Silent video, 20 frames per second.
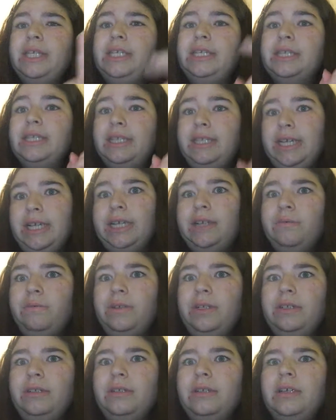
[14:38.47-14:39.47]
He's the second
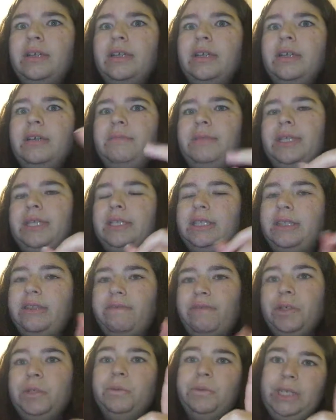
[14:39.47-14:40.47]
one because
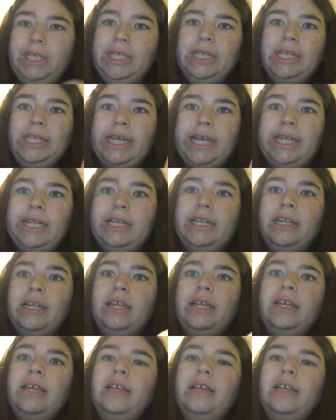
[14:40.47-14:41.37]
the first one is Aladdin.